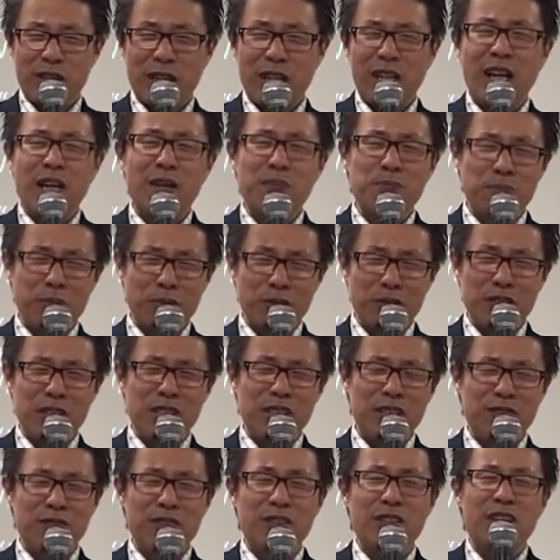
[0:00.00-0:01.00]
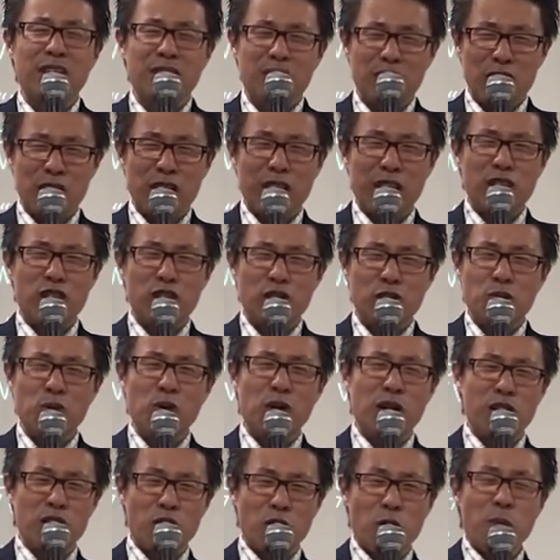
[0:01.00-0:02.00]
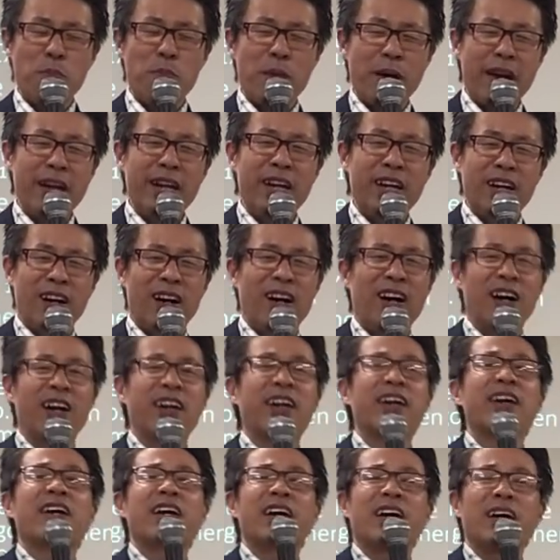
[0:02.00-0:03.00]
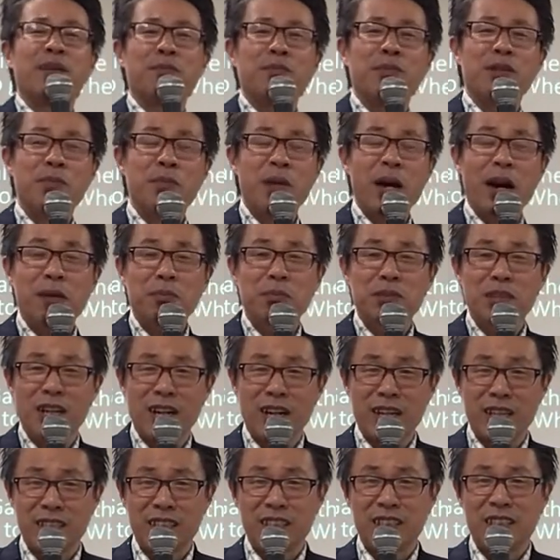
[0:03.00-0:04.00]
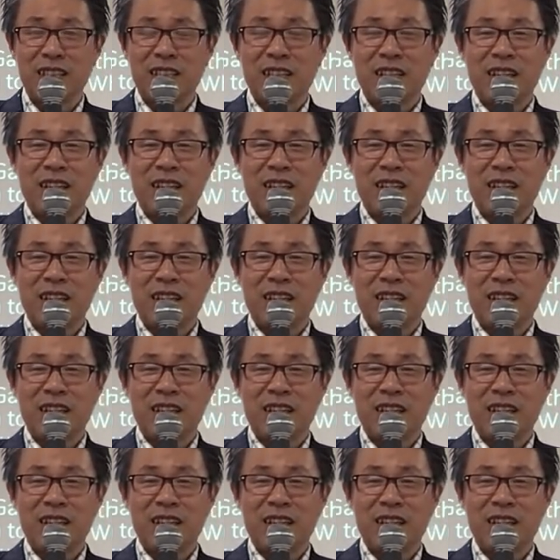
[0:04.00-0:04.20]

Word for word: And I believe that you want to obey God and be baptized.